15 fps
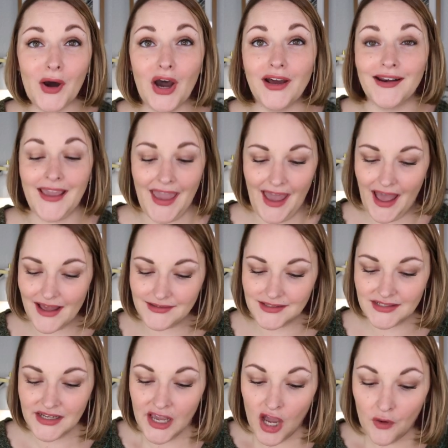
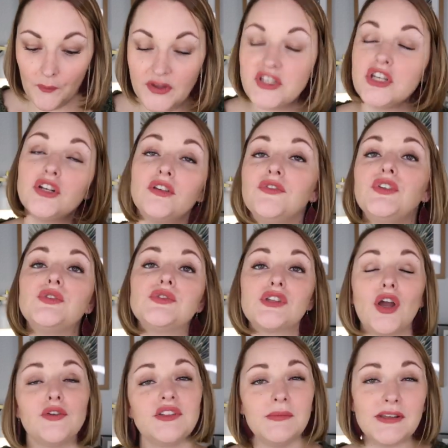podcast, which interviews
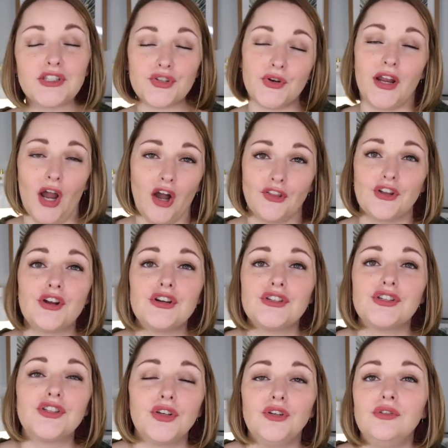cozy mystery
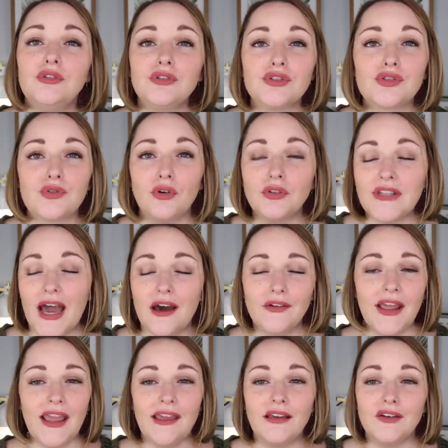authors. So you can scroll down
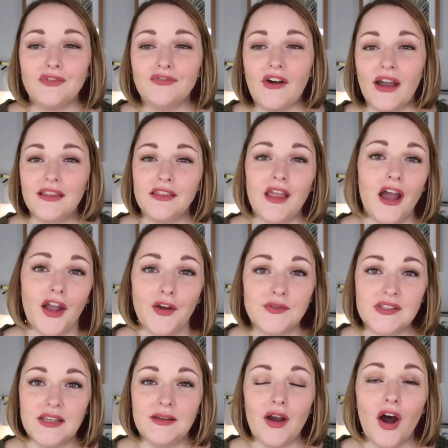and find a
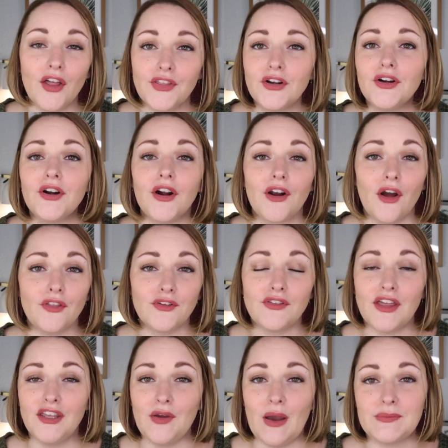cozy author or an author
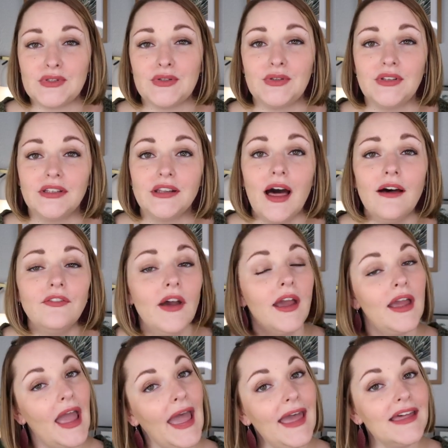that you absolutely love
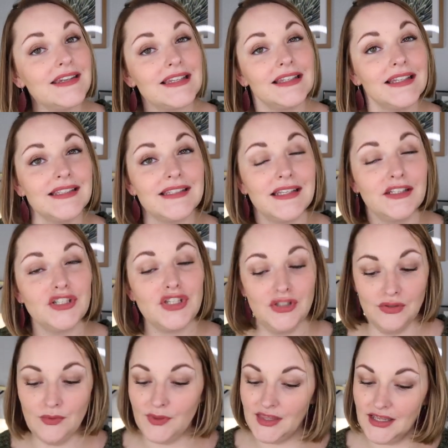and listen
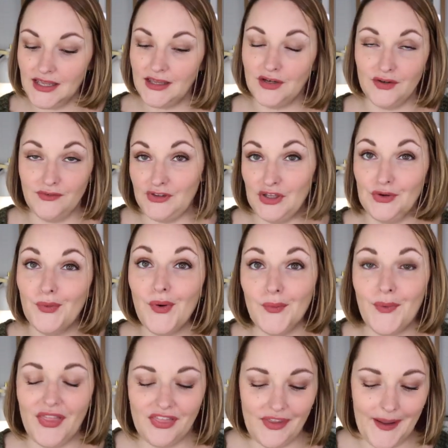to the interview
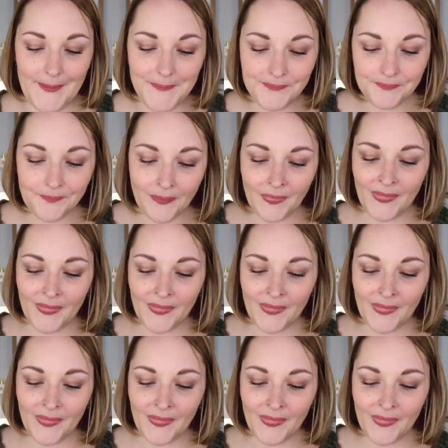with them.